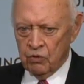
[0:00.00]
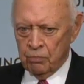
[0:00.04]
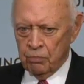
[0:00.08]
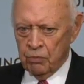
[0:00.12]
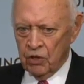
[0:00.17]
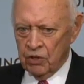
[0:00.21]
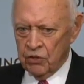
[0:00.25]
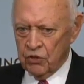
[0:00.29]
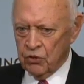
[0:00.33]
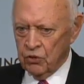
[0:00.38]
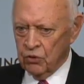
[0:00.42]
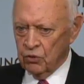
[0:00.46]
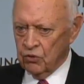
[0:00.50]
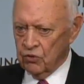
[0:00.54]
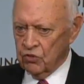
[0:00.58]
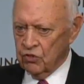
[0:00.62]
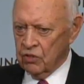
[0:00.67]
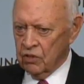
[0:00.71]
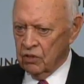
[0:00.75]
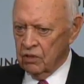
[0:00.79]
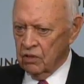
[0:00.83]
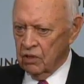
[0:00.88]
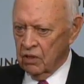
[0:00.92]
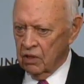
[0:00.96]
was
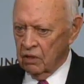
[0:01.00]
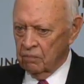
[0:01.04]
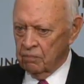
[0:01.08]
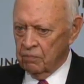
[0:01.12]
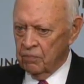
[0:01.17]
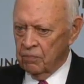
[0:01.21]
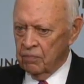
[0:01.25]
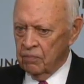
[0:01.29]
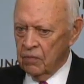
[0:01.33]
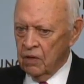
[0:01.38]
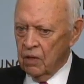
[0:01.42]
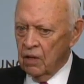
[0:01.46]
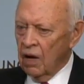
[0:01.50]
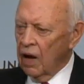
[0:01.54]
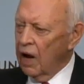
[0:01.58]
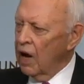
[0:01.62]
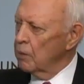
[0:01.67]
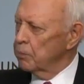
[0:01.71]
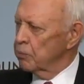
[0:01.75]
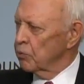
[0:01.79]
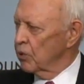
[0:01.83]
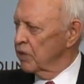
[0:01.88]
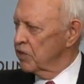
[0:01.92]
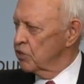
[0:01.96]
Marshall's uh,
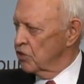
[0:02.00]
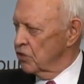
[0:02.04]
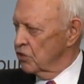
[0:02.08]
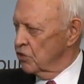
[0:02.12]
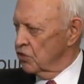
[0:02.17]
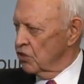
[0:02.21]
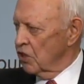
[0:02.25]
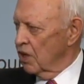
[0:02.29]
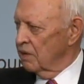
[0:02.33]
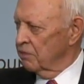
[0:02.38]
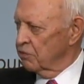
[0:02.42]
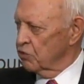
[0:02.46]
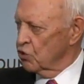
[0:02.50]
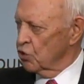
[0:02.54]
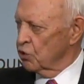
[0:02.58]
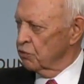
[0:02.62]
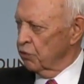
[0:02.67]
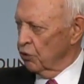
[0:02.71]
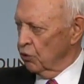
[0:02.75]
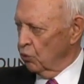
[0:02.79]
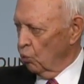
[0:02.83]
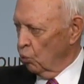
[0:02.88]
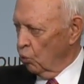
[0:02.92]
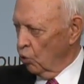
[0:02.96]
operations officer
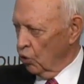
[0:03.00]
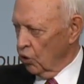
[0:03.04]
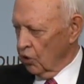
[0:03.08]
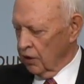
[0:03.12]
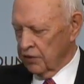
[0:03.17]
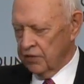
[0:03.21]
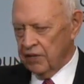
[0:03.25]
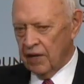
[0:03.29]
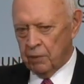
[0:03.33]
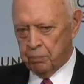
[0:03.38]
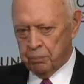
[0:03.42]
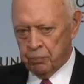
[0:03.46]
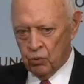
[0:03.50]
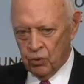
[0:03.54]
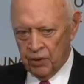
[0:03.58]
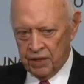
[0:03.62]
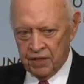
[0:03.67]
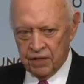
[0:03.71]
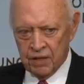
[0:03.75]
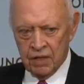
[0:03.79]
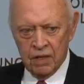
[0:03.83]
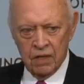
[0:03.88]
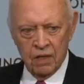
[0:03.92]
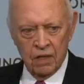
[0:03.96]
for the war at that
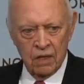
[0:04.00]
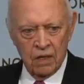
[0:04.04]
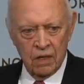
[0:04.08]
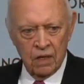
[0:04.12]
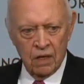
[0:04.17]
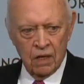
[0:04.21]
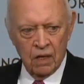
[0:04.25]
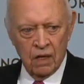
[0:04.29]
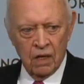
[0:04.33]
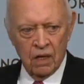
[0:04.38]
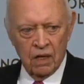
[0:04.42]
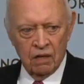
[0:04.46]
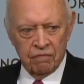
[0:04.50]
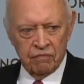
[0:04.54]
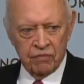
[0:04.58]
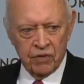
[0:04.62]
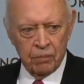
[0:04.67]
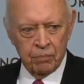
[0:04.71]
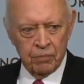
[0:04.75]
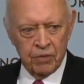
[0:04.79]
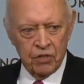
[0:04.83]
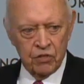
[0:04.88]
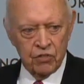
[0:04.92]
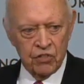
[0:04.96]
point,
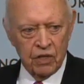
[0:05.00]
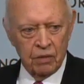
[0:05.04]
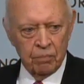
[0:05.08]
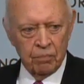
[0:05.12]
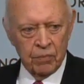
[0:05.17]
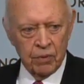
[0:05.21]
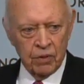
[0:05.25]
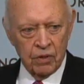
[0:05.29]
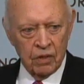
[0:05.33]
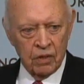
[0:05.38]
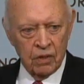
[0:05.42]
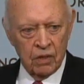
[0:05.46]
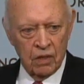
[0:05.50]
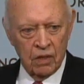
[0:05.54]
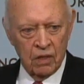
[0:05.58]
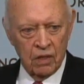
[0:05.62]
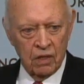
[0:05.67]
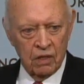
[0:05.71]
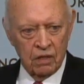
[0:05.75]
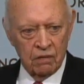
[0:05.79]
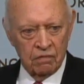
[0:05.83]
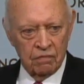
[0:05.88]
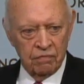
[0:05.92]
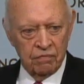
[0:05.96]
from December
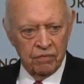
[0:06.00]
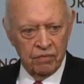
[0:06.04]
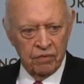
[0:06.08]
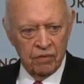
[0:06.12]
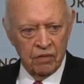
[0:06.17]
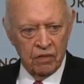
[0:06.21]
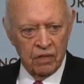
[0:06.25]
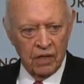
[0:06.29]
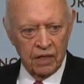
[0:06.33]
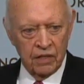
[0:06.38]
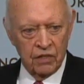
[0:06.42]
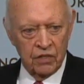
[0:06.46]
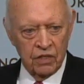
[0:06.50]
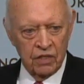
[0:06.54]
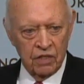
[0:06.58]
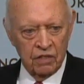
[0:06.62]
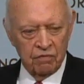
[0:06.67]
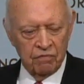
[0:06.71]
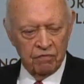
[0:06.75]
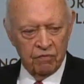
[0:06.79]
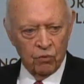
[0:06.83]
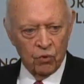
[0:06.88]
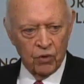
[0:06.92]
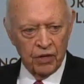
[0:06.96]
of
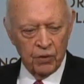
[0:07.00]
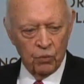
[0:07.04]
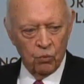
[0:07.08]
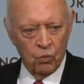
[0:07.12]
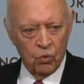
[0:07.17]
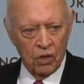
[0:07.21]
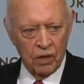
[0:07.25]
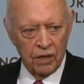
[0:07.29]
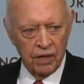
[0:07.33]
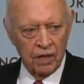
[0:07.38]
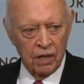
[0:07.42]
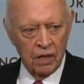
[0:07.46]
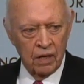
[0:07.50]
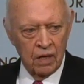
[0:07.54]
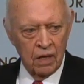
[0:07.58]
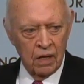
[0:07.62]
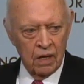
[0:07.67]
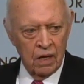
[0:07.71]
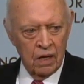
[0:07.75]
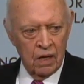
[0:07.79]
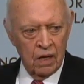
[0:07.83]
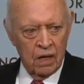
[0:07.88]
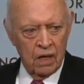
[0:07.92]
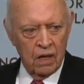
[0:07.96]
1941
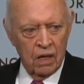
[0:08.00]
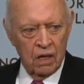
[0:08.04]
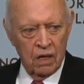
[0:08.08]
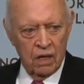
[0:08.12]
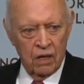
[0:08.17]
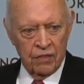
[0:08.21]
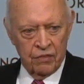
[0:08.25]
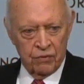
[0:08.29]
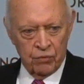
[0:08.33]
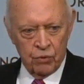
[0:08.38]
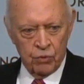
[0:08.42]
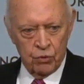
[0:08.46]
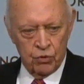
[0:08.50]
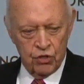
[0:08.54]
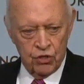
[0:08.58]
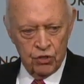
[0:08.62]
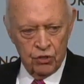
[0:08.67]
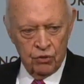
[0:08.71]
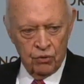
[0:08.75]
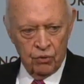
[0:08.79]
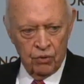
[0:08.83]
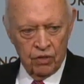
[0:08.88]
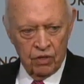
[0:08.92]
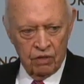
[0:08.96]
through
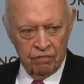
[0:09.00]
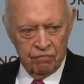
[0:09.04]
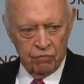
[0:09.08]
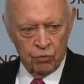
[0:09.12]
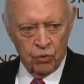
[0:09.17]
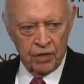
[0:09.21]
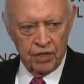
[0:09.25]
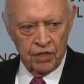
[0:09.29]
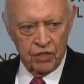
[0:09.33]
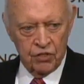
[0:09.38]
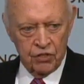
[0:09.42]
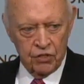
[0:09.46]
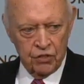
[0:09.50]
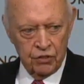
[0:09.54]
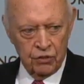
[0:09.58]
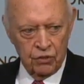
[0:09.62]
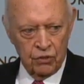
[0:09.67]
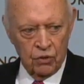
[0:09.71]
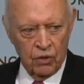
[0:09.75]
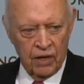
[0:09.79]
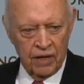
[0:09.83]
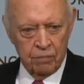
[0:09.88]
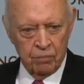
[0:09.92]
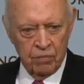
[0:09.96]
June of
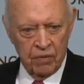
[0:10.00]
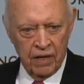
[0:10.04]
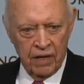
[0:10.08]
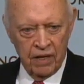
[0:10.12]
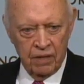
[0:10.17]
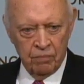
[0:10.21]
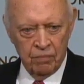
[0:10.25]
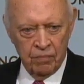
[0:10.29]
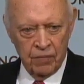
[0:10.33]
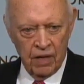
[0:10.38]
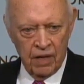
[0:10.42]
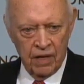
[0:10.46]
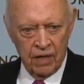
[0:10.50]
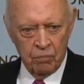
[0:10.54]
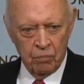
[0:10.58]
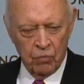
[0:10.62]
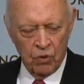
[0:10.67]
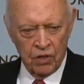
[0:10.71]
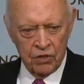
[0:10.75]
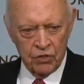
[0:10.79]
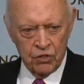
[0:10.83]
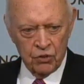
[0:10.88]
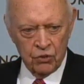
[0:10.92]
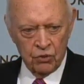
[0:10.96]
42. And, and, and
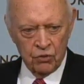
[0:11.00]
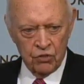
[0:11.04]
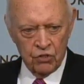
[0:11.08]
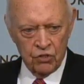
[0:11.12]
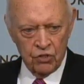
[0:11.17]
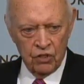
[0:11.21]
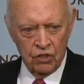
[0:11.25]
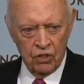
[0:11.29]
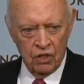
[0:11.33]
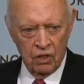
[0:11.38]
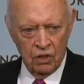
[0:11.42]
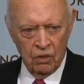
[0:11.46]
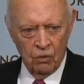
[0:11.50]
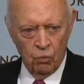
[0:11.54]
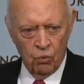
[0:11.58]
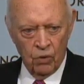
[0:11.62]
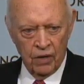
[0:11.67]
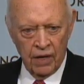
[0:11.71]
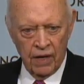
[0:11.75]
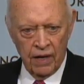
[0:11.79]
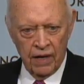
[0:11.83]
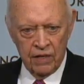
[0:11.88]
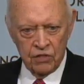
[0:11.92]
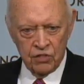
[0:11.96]
Marshall saw
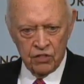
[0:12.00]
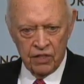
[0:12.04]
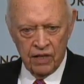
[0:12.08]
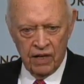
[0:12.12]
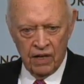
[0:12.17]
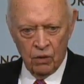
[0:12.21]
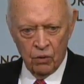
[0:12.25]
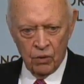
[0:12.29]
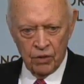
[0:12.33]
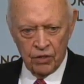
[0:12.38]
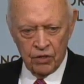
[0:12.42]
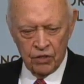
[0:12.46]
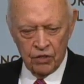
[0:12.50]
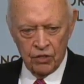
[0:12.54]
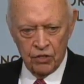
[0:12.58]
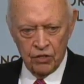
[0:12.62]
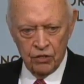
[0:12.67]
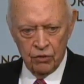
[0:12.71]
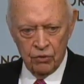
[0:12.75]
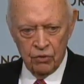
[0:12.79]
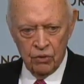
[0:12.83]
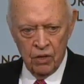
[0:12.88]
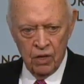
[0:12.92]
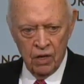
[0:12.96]
what Eisenhower could
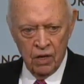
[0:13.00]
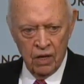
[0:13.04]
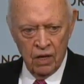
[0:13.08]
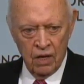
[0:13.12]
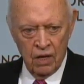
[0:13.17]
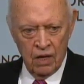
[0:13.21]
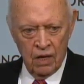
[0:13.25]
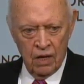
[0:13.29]
do